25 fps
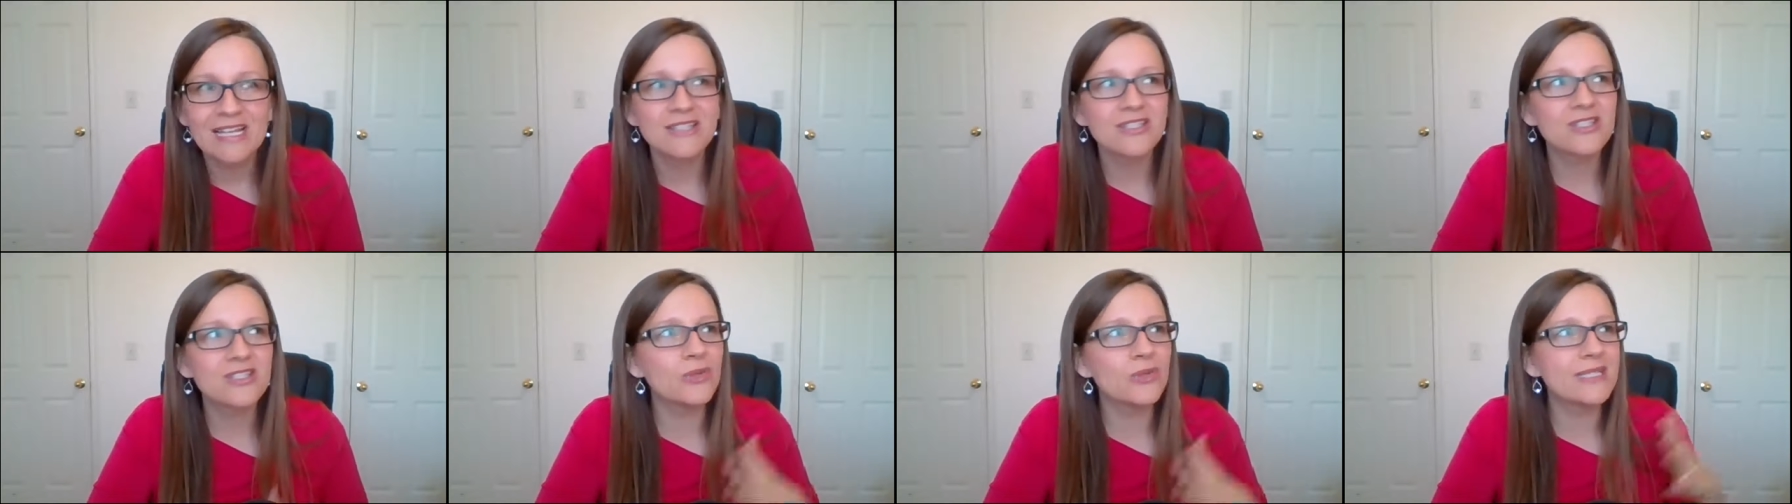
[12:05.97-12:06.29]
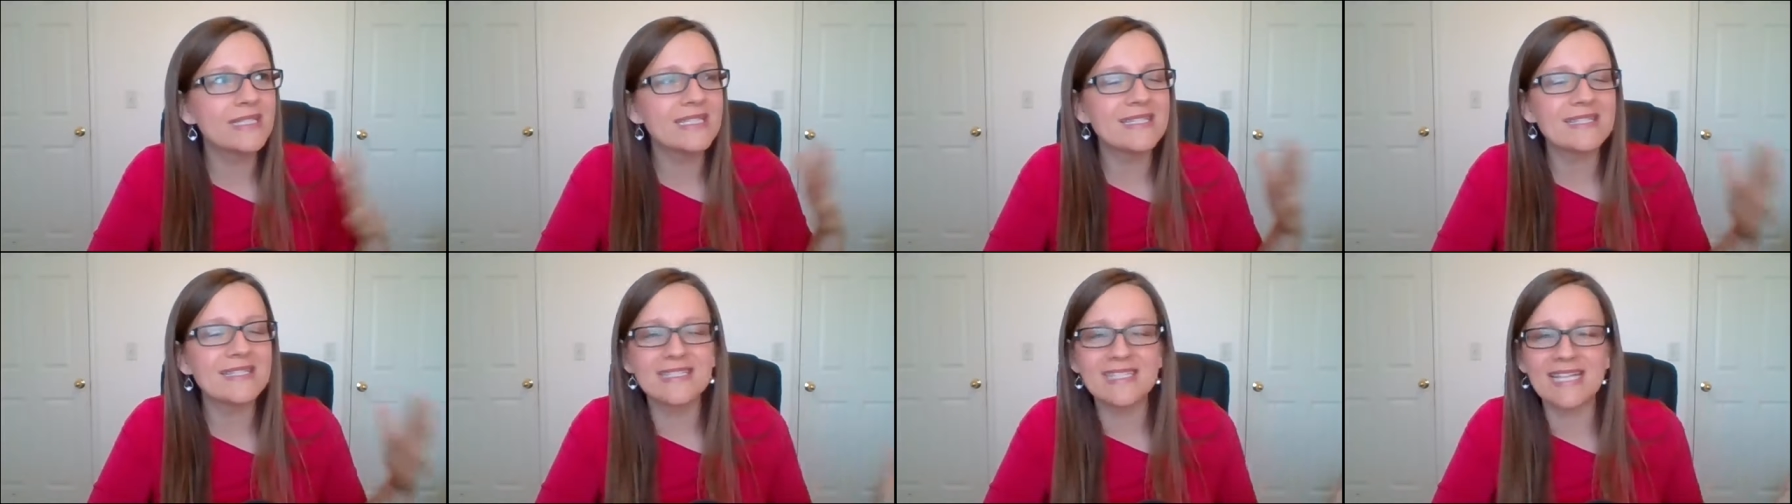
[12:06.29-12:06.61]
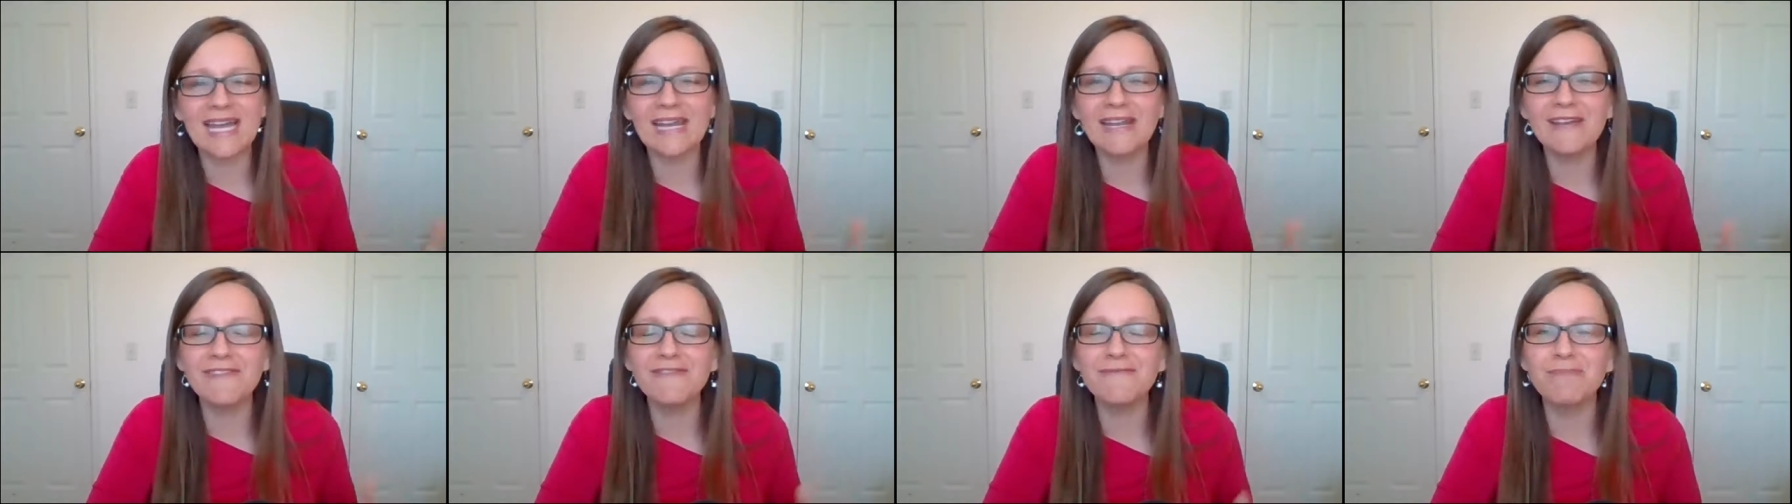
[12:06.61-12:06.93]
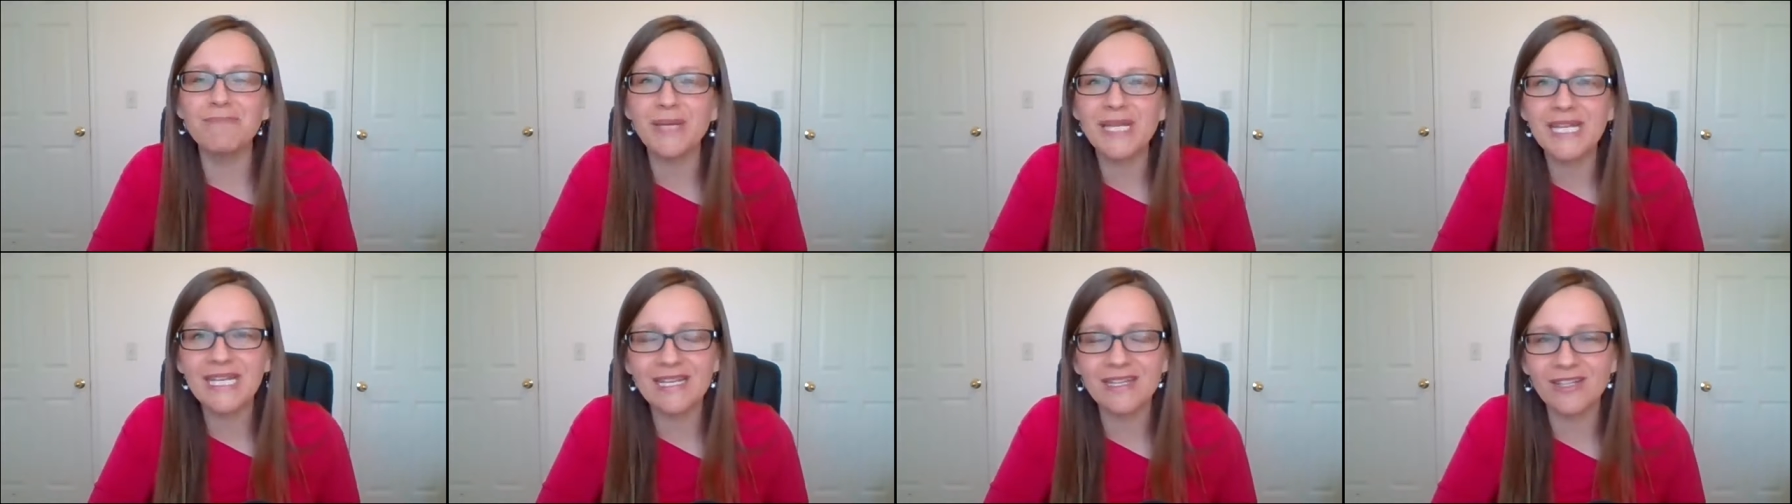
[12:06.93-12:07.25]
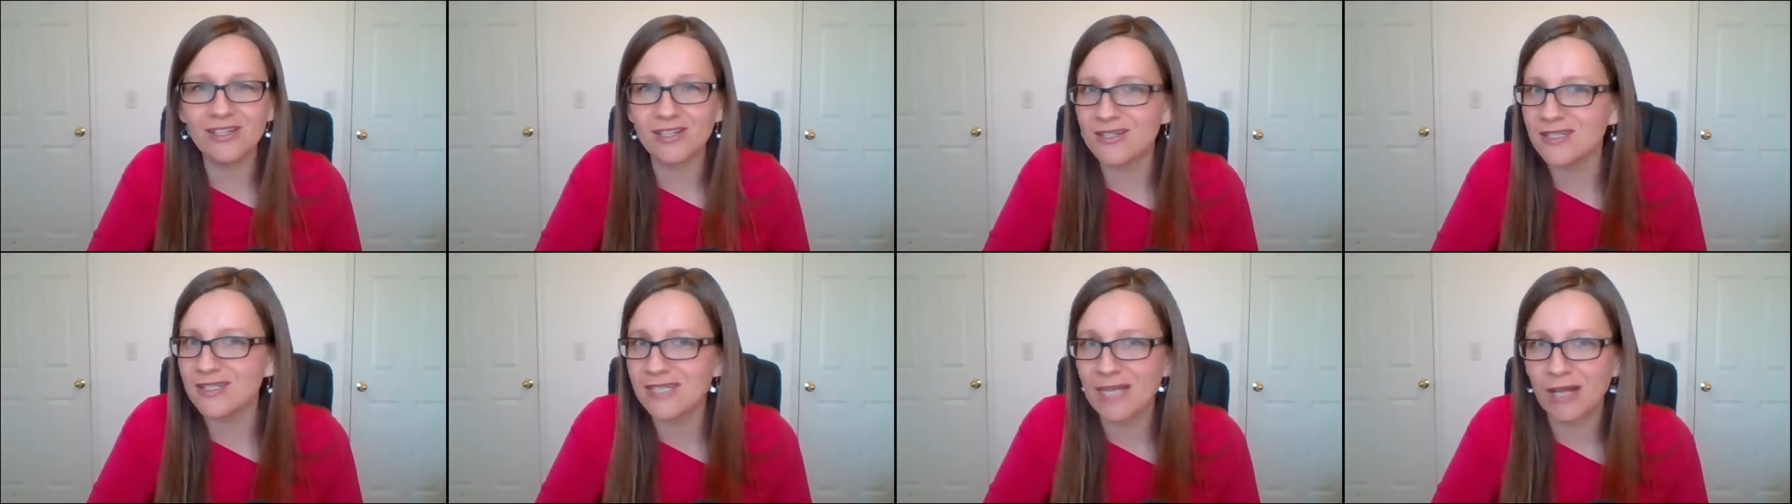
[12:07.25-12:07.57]
So instead of
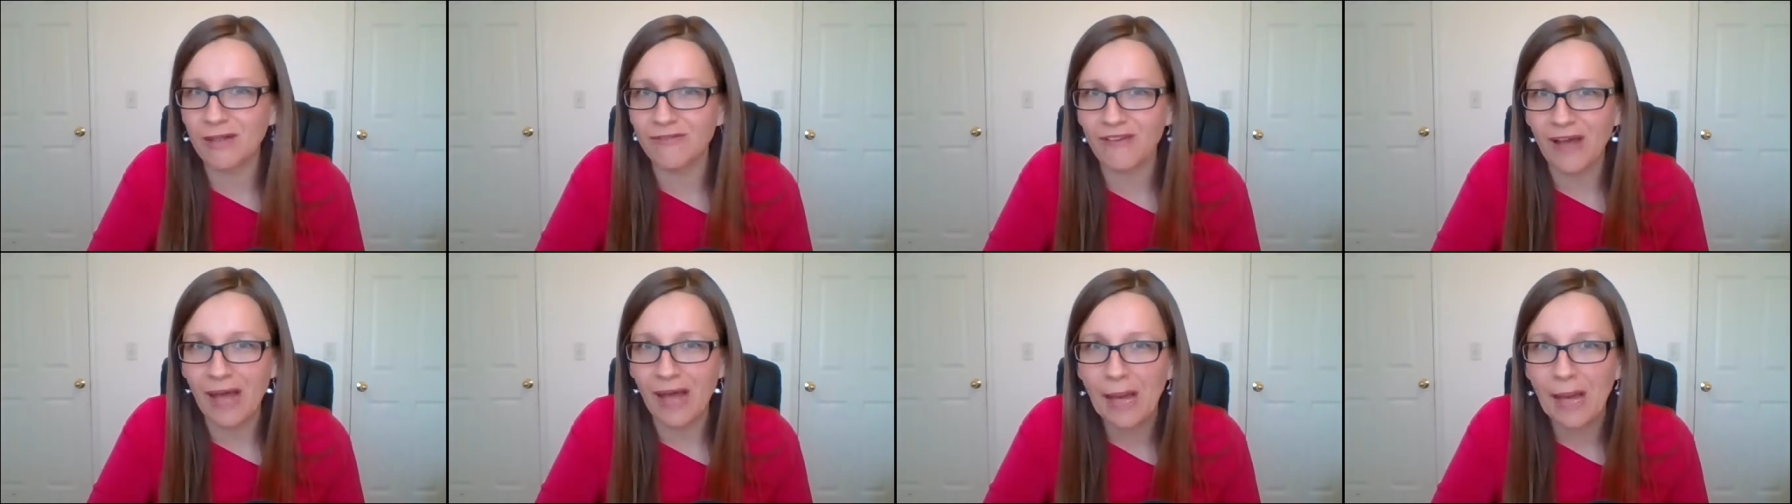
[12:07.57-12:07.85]
beating yourself